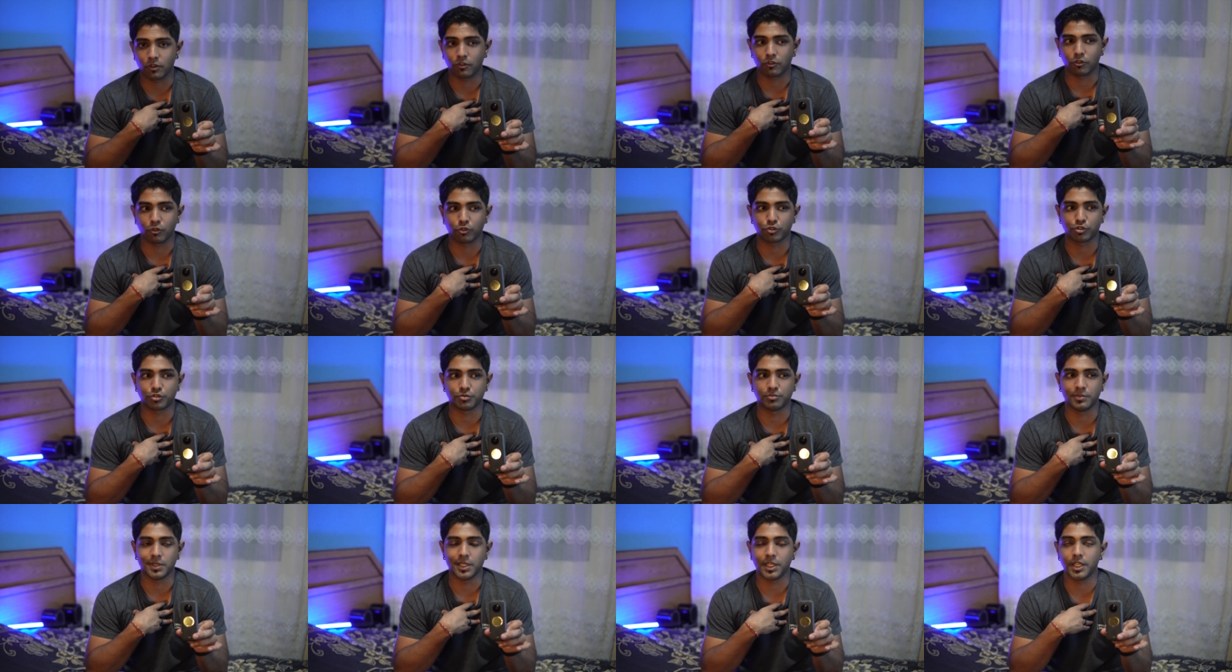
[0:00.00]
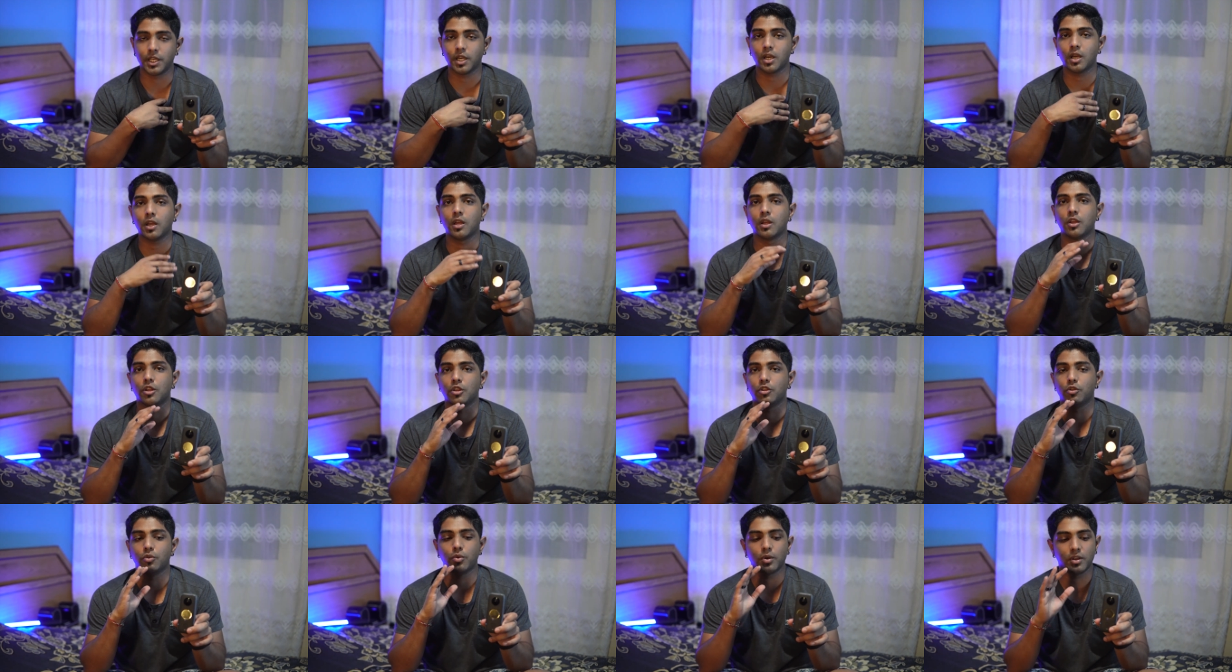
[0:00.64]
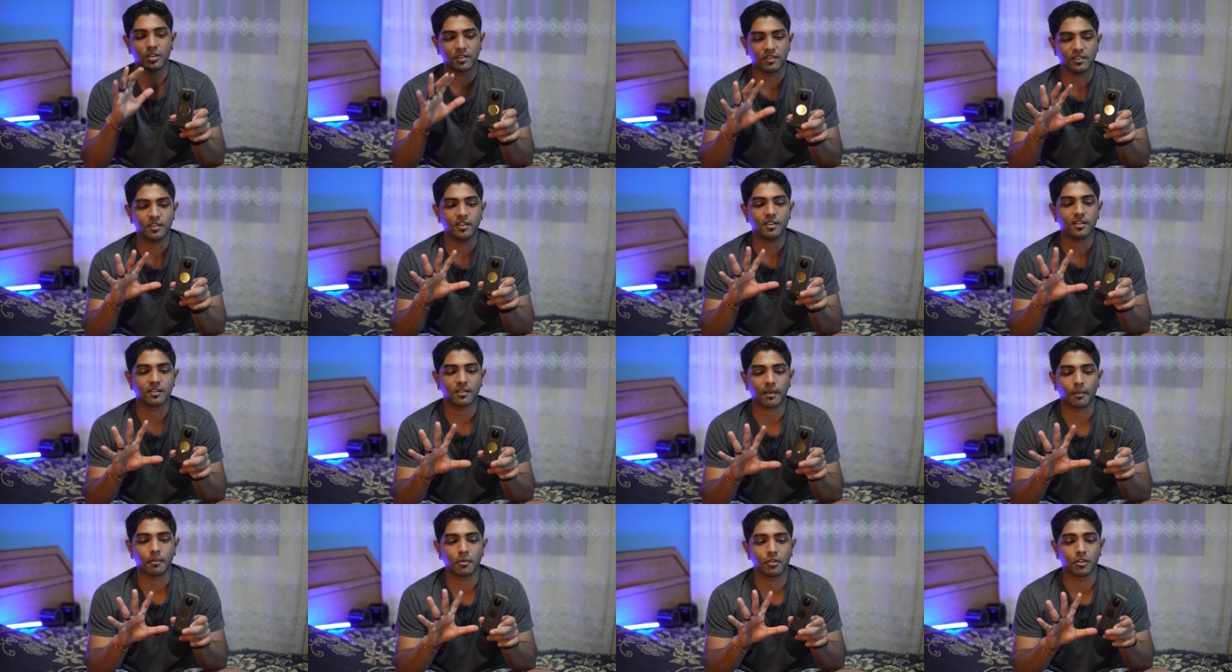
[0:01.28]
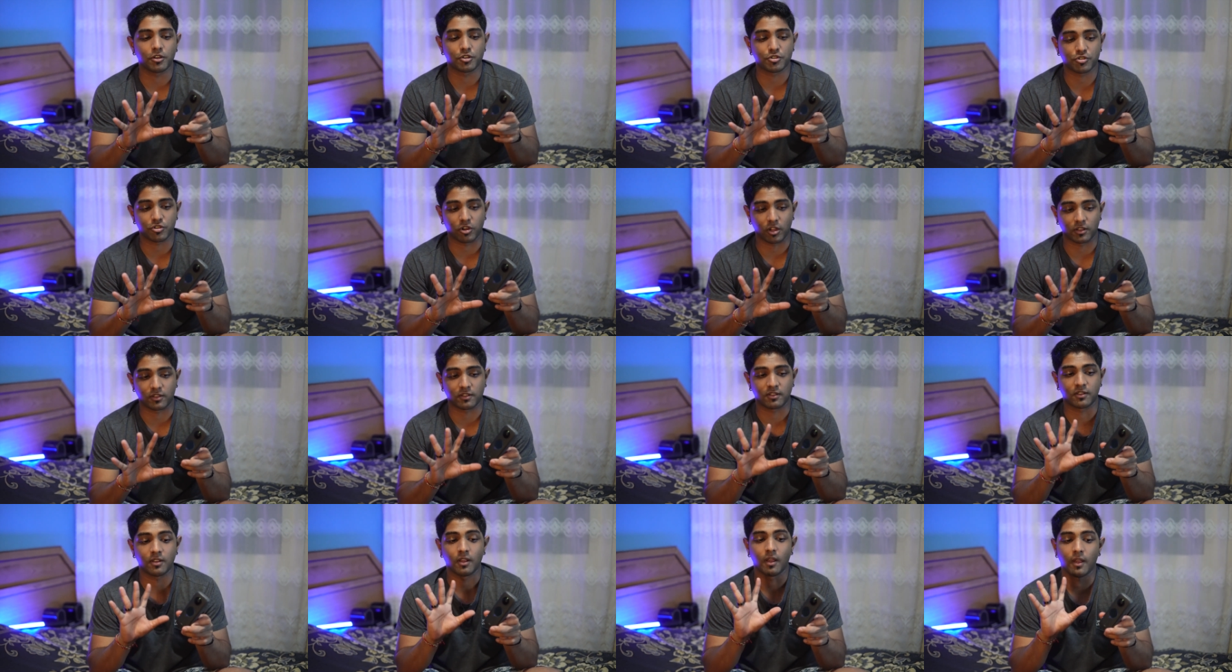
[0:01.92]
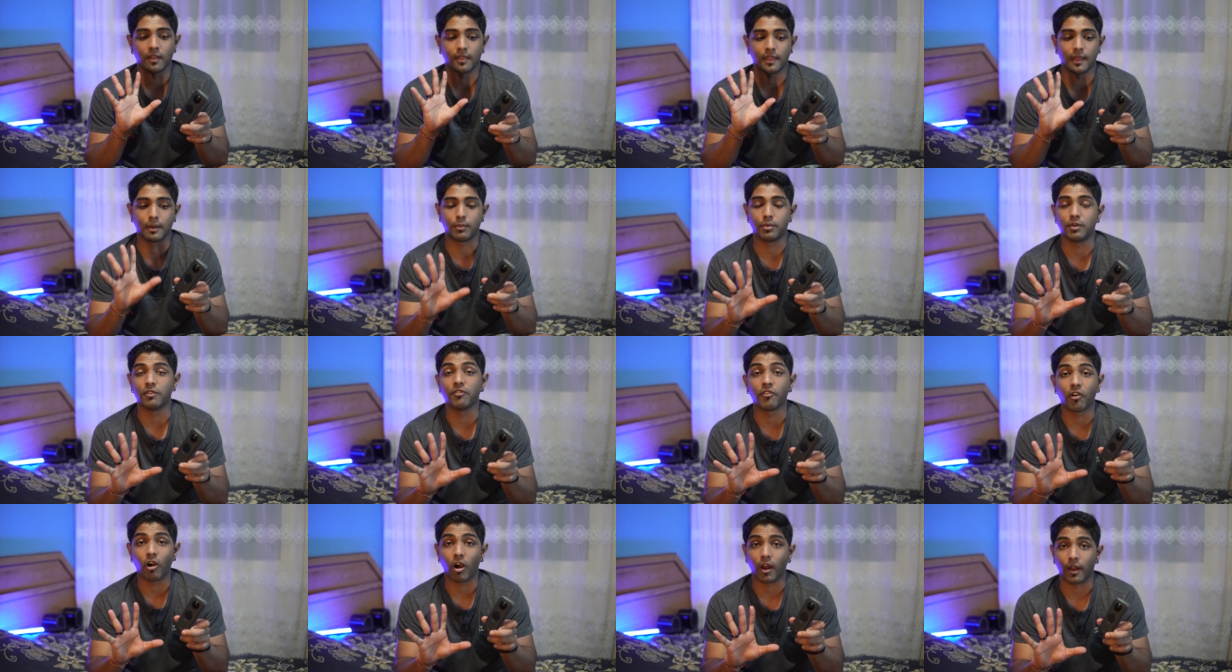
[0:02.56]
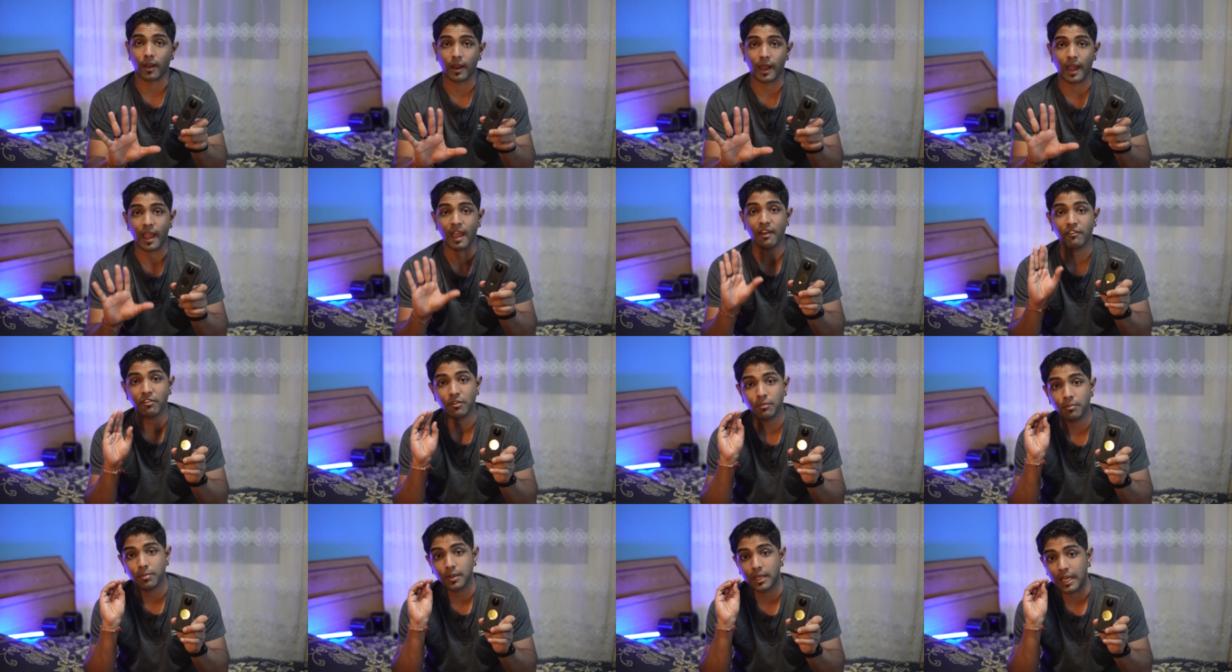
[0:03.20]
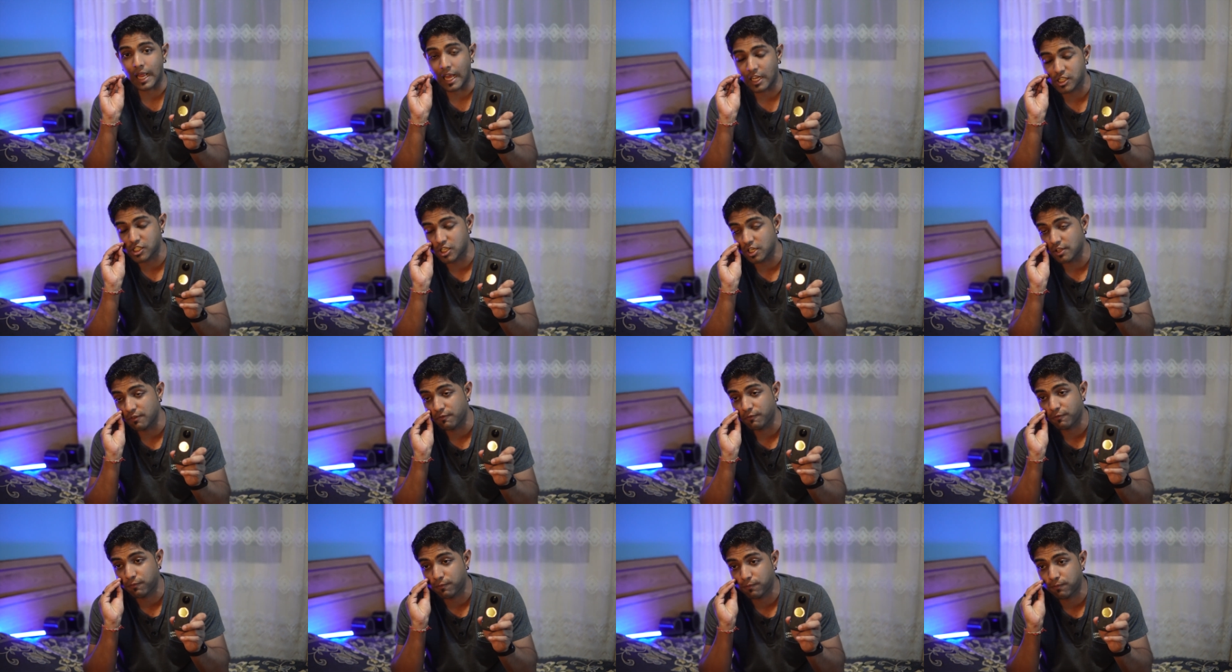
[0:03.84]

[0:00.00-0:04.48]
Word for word: on social media you would have seen some of the shots that we've got I haven't been actually